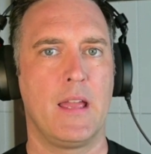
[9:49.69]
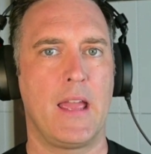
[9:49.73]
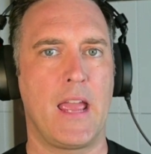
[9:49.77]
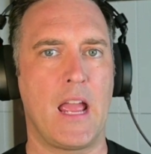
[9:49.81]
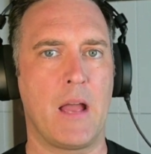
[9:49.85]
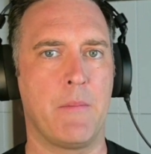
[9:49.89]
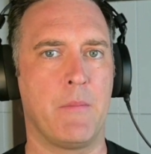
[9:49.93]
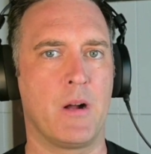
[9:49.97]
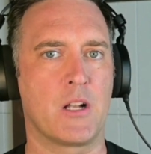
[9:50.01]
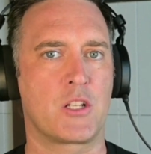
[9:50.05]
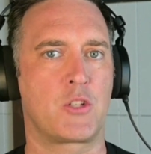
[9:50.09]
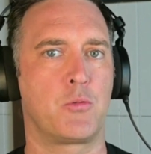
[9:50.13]

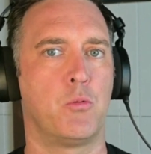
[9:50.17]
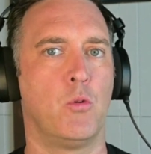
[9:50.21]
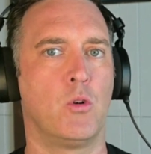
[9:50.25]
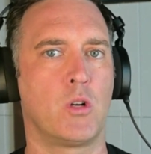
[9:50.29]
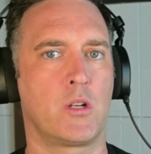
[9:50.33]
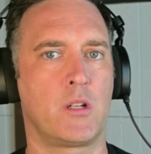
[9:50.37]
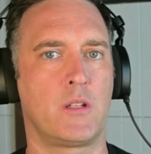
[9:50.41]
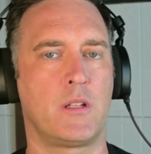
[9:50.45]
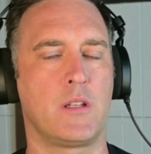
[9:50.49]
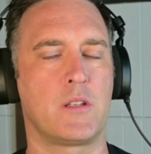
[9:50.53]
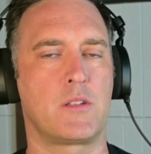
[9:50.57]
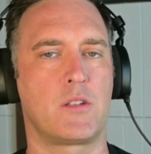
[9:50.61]
How much
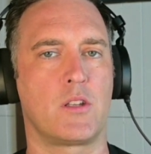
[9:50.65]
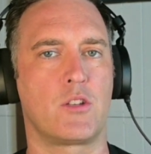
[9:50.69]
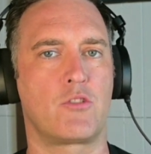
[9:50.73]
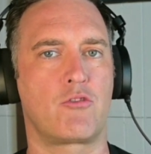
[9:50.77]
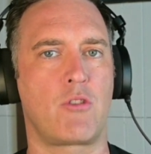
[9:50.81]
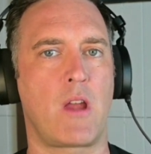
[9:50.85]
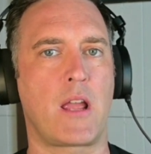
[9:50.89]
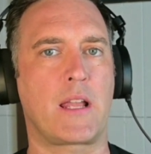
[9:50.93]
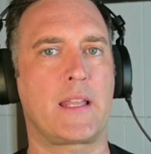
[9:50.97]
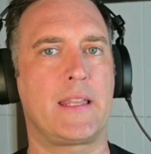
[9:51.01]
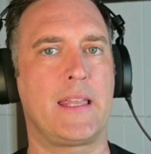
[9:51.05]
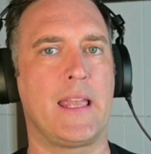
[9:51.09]
water does the
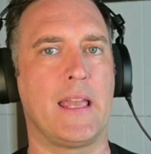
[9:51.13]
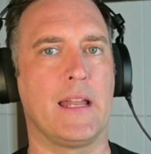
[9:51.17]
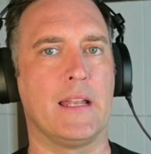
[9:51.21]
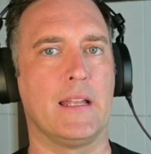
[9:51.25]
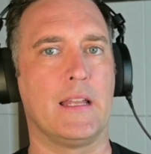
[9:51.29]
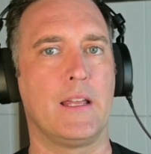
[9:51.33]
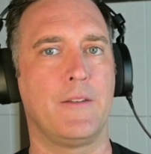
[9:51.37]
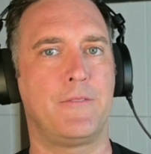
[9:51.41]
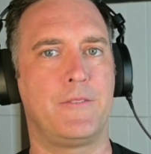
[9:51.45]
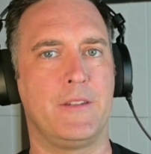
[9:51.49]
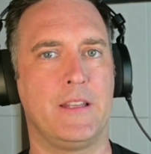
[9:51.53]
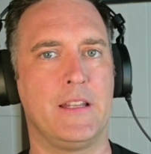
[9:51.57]
track get?
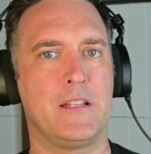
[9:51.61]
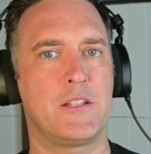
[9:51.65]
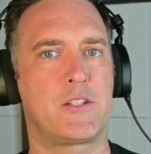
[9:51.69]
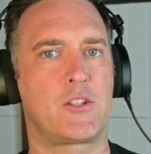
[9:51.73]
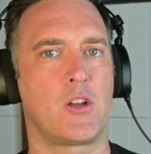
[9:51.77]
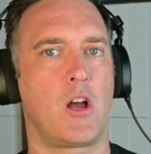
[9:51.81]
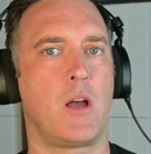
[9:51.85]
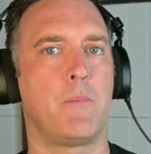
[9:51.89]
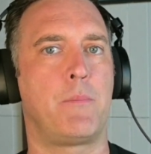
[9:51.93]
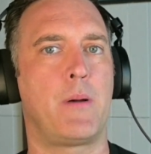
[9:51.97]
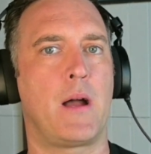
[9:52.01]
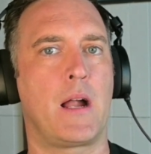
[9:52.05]
If the
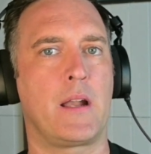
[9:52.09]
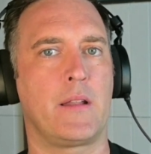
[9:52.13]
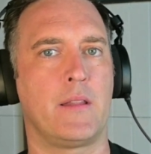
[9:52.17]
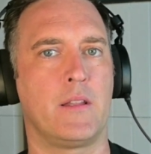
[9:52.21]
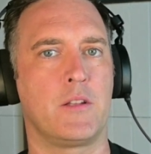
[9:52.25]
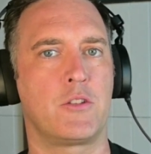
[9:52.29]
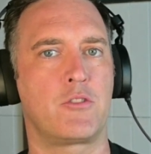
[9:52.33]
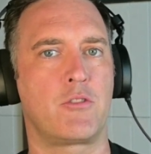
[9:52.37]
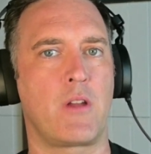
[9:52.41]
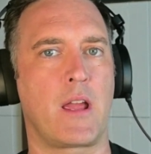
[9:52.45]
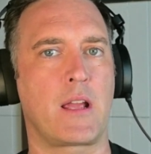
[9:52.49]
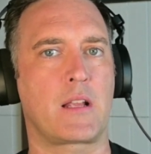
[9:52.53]
inside part of
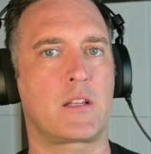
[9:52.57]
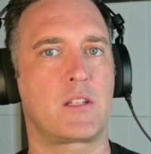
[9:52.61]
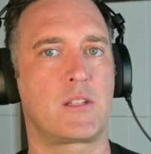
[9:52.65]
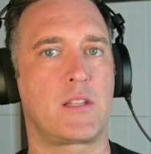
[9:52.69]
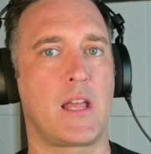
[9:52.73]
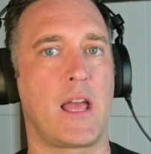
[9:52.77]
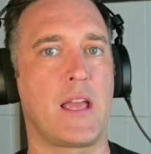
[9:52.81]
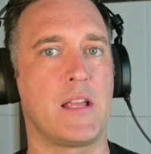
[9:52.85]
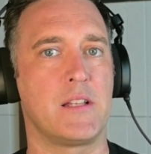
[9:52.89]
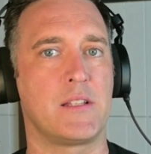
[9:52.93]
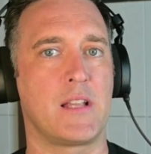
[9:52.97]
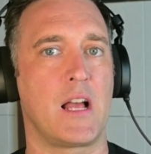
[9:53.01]
the track
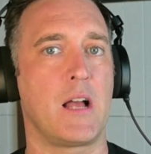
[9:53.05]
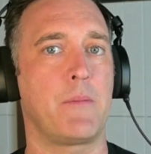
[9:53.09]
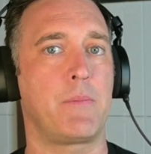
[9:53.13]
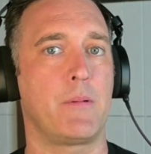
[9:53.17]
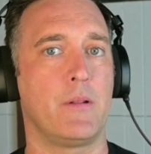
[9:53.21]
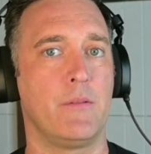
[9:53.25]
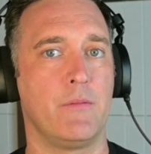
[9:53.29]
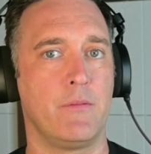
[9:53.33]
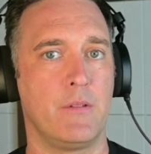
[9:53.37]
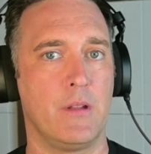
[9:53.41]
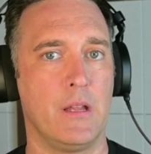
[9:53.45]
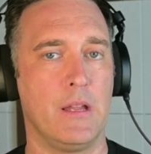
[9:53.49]
stays up
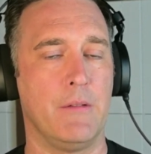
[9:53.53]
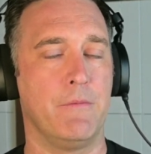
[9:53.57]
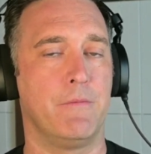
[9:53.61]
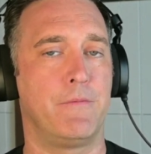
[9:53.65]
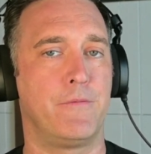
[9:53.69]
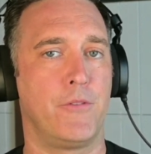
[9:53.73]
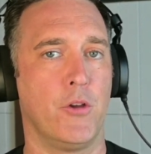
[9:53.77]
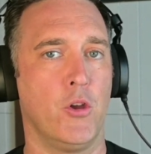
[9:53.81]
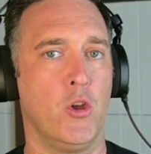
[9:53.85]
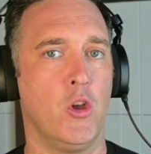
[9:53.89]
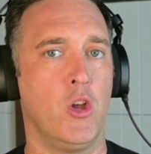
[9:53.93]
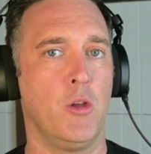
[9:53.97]
and
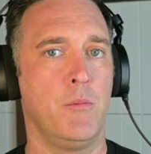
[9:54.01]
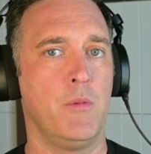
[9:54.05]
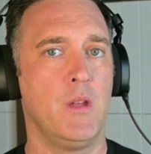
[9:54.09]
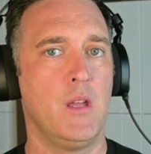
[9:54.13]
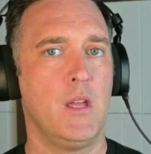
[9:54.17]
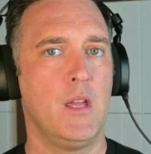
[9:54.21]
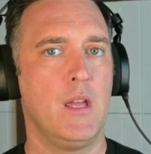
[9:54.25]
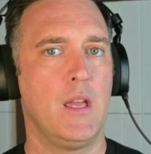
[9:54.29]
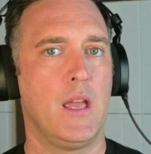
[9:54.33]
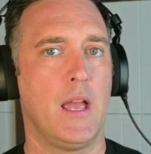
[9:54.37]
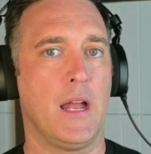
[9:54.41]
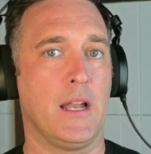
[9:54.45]
firm,
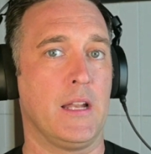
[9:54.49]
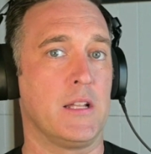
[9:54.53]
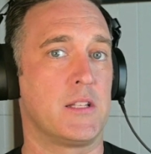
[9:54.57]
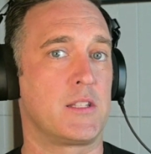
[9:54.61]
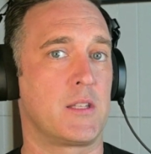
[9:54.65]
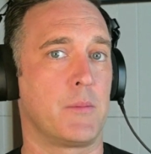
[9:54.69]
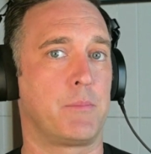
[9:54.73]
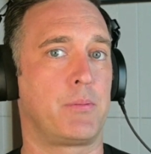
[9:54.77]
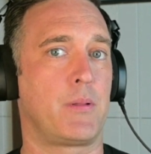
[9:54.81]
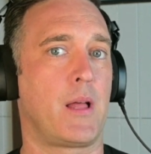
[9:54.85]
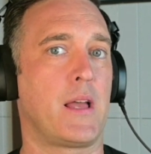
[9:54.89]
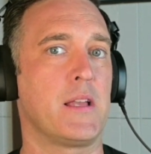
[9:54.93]
and it's
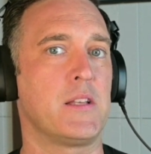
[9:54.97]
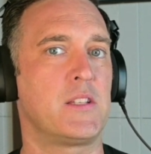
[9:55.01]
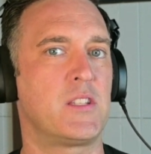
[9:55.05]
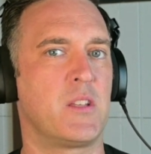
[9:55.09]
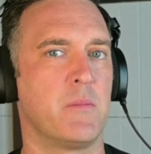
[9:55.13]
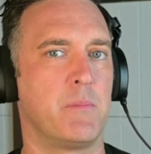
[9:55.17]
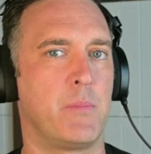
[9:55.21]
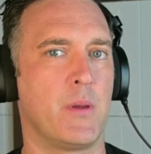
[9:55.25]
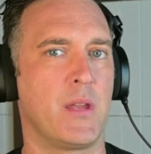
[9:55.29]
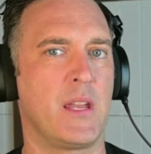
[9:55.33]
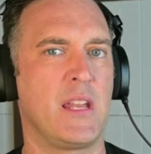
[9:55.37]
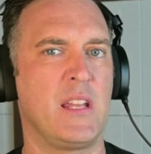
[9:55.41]
the place
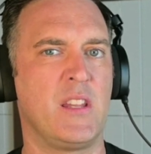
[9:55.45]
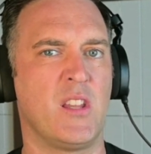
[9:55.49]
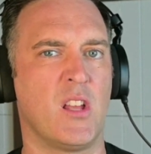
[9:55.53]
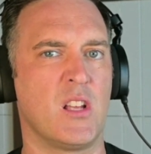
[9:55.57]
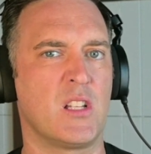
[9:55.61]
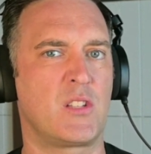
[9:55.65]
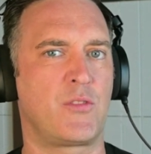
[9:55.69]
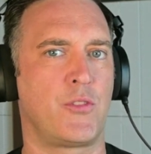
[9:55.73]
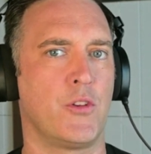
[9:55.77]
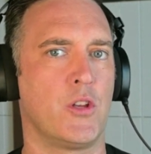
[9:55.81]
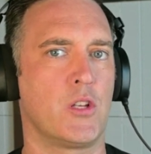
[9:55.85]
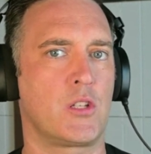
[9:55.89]
to be in
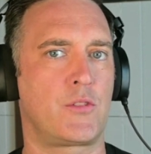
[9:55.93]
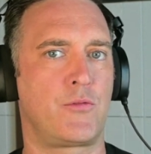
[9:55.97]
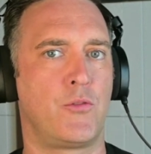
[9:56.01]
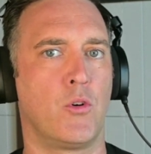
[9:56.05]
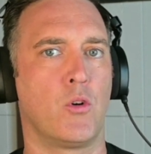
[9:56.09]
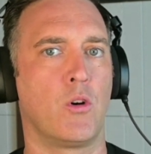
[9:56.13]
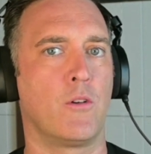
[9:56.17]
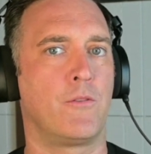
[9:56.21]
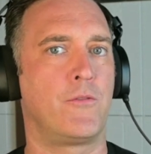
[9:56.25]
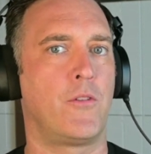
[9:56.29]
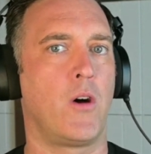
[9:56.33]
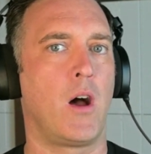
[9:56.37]
those first
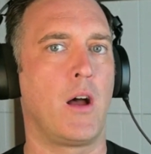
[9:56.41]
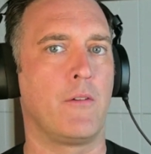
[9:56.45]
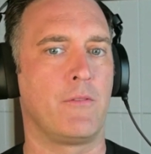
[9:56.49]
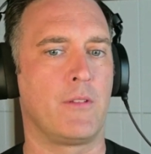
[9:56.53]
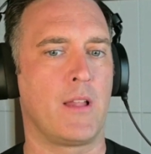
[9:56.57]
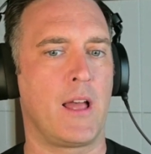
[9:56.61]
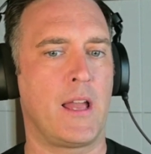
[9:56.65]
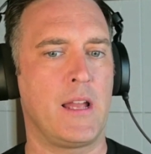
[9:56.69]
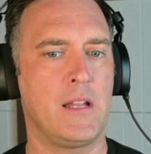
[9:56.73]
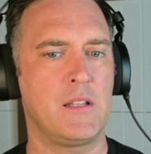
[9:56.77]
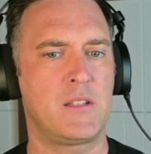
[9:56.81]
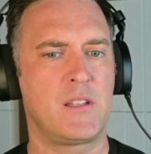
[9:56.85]
4 or 5
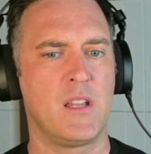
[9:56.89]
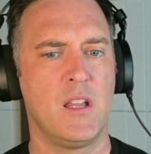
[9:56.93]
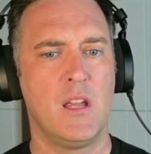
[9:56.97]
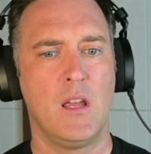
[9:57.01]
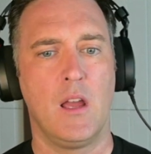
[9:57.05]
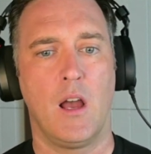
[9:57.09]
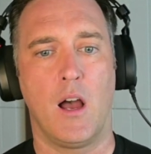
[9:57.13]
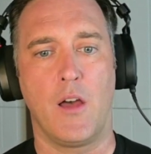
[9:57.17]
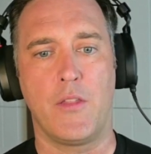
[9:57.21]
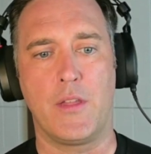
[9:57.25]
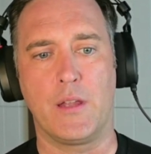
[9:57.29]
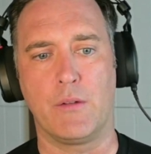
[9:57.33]
lanes,
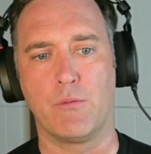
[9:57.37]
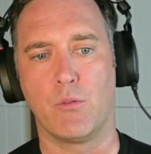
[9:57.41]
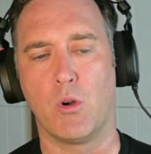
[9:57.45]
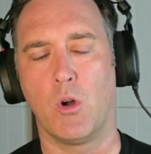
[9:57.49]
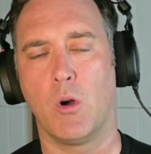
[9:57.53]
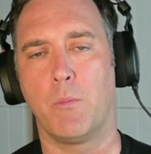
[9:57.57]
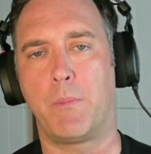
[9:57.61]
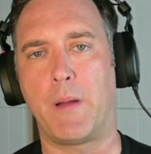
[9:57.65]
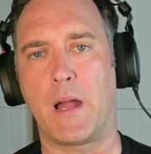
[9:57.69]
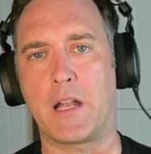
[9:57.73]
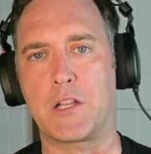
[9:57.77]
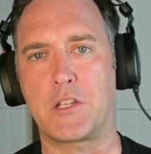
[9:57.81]
I think
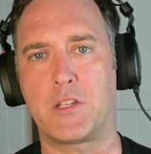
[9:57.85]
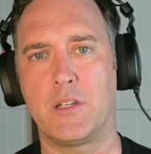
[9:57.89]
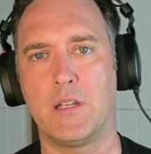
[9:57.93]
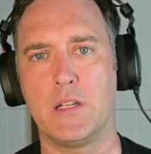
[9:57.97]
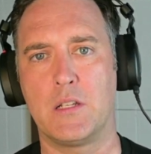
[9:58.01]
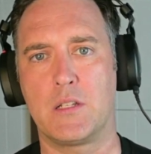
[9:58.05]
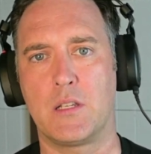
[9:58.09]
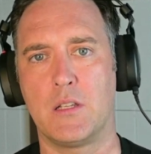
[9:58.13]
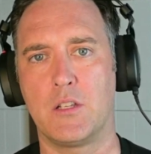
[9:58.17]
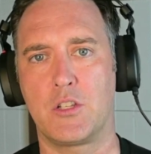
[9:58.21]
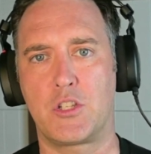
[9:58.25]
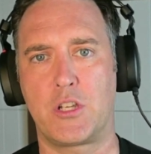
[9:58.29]
Royal
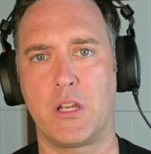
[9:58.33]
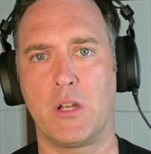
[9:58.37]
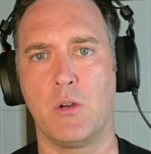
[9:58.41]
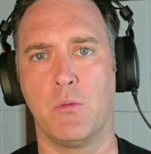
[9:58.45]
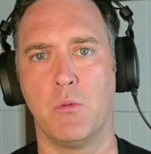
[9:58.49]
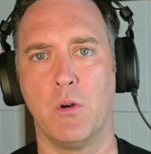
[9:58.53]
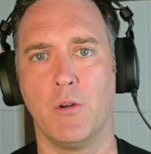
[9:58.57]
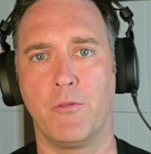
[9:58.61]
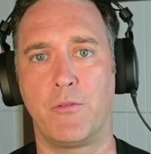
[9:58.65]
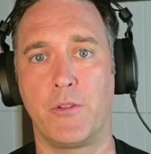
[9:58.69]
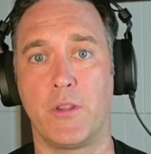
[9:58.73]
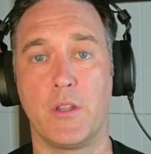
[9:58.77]
Patronage and
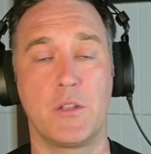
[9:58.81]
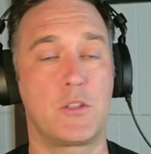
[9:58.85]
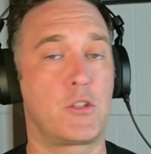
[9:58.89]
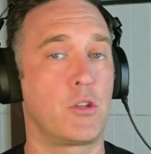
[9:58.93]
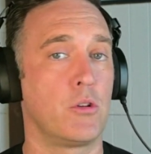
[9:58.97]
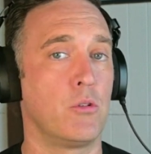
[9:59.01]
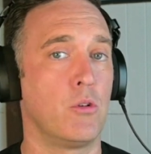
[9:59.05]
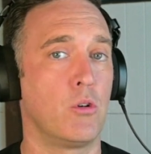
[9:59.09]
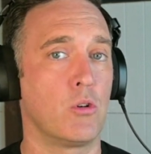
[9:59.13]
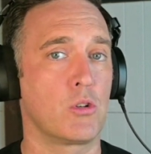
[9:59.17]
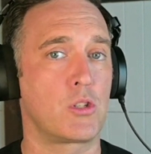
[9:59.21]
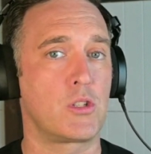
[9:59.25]
Cheerwolf are the
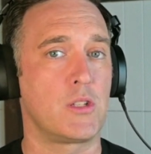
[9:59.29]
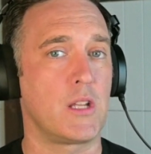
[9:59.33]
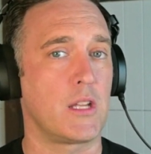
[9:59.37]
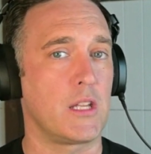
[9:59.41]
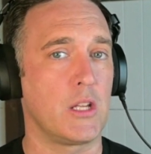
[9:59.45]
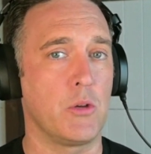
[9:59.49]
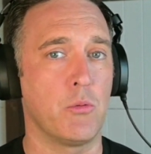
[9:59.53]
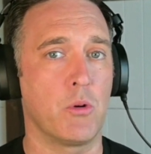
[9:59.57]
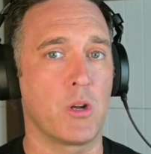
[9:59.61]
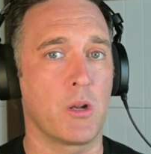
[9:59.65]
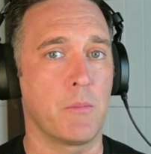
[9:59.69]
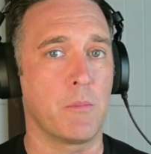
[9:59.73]
2 horses that
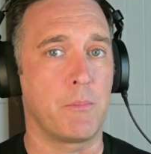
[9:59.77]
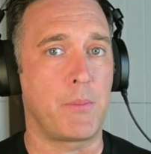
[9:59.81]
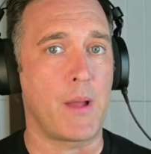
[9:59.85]
you want to